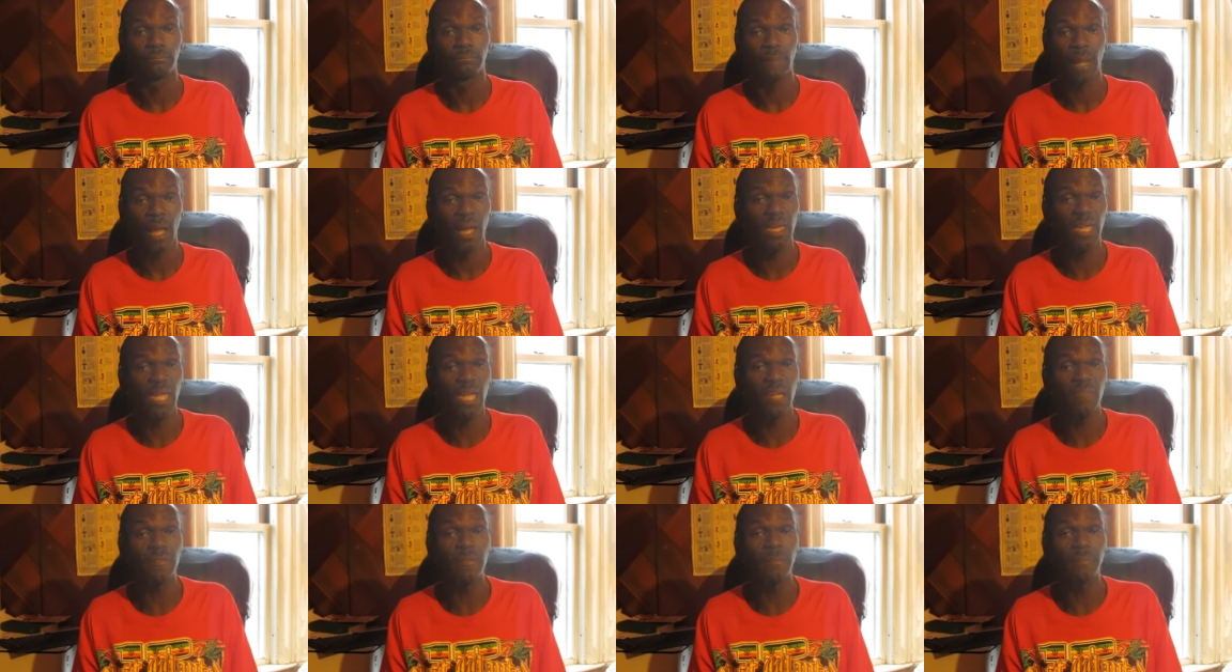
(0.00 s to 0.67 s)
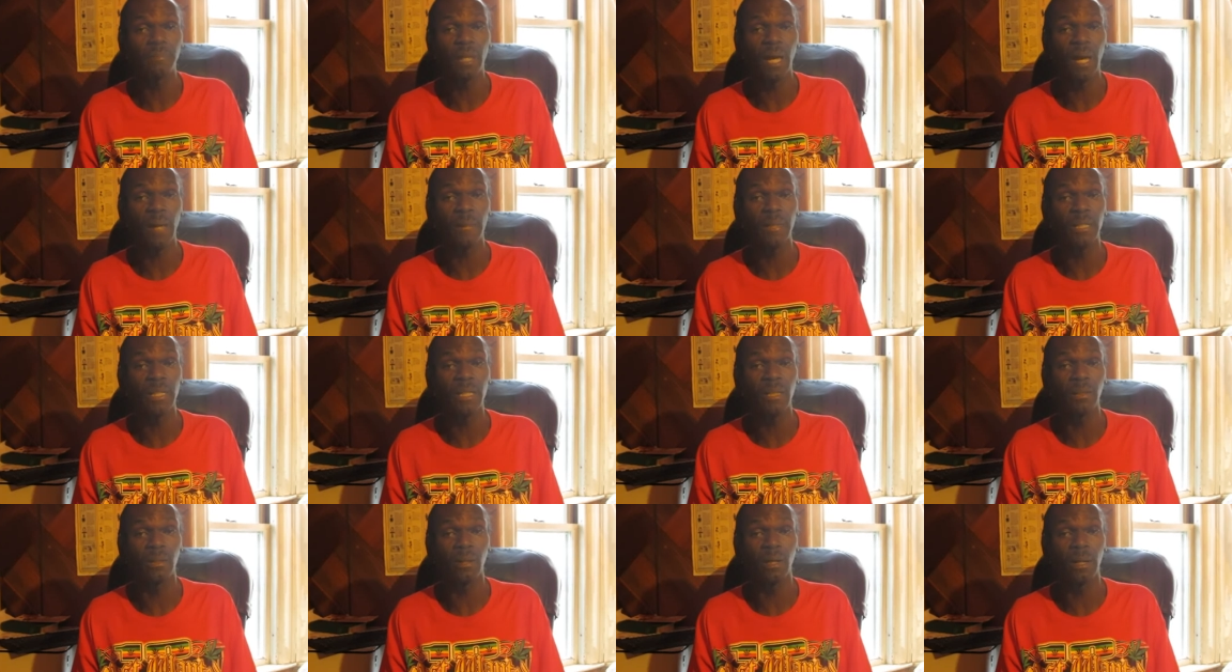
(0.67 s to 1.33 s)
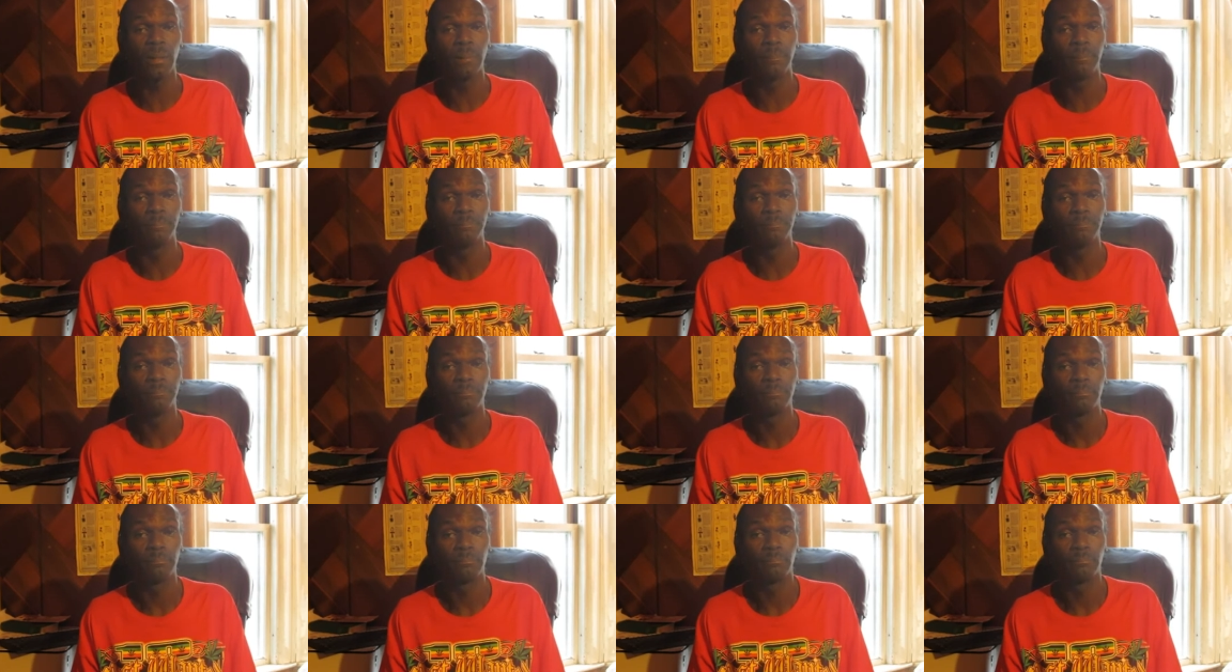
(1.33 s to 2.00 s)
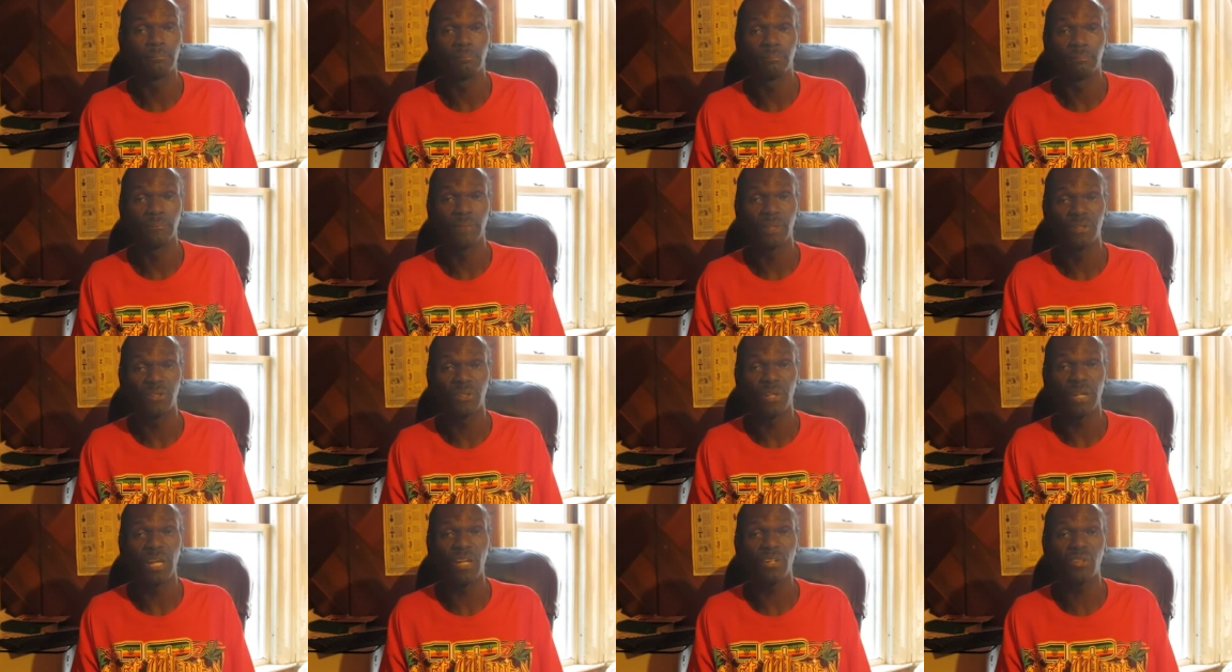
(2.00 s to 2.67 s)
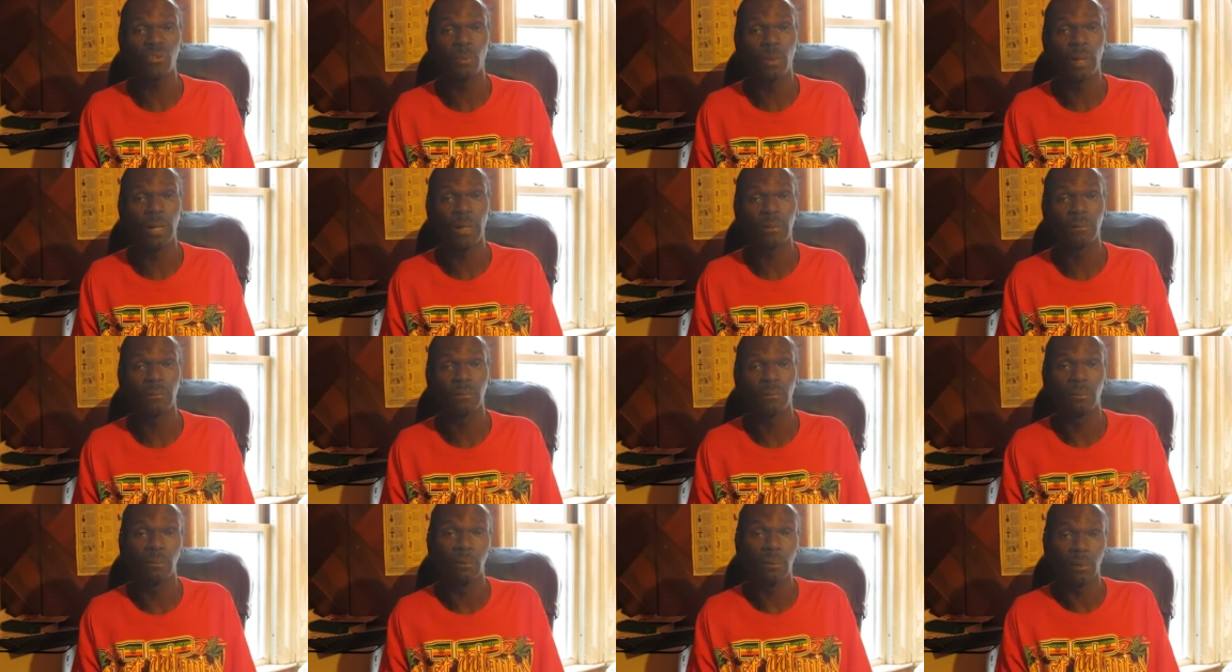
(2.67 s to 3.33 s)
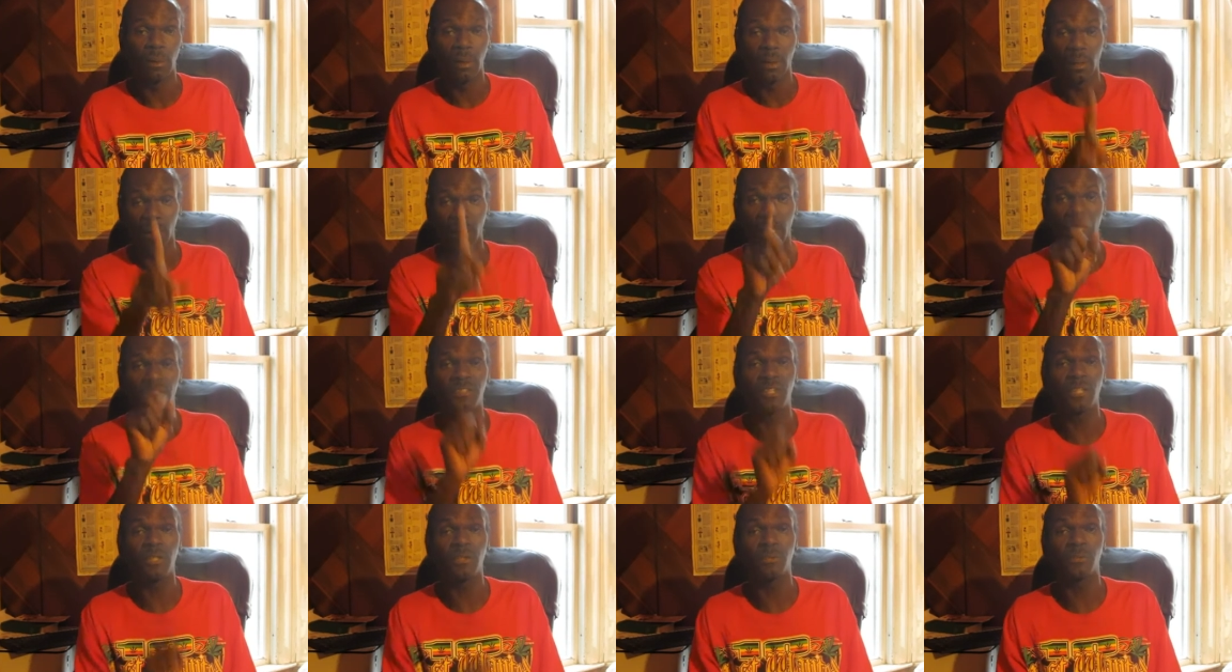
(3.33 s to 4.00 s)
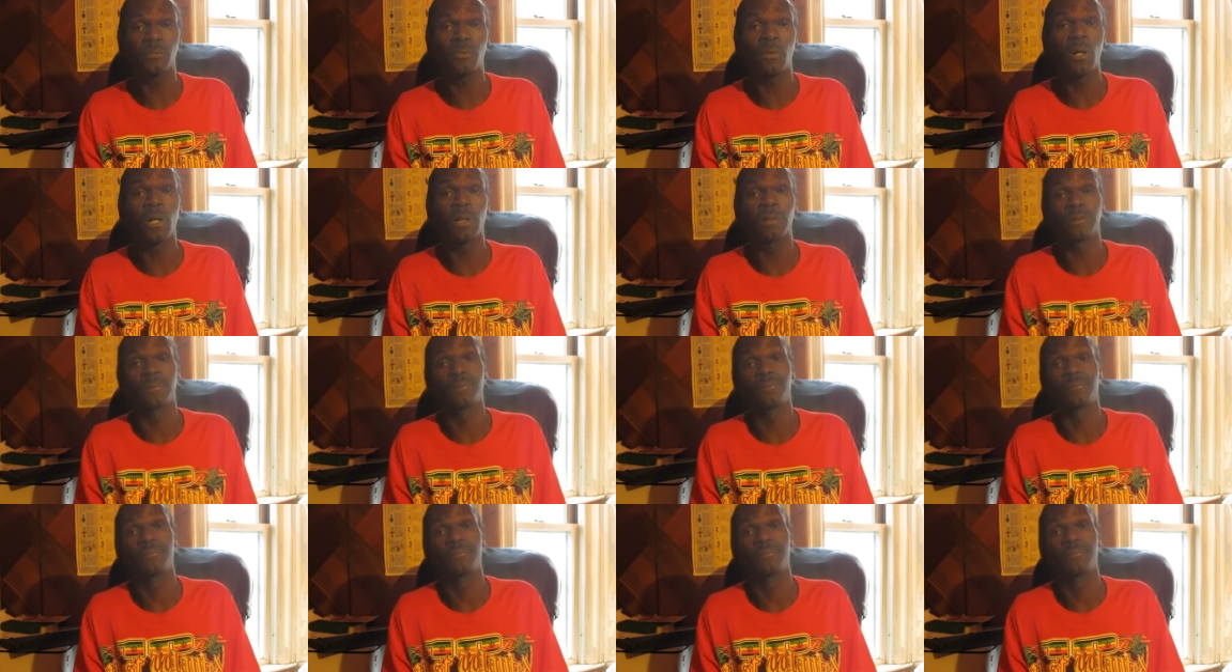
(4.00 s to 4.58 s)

I gave him time. He didn't come. So guess what? It's his fault.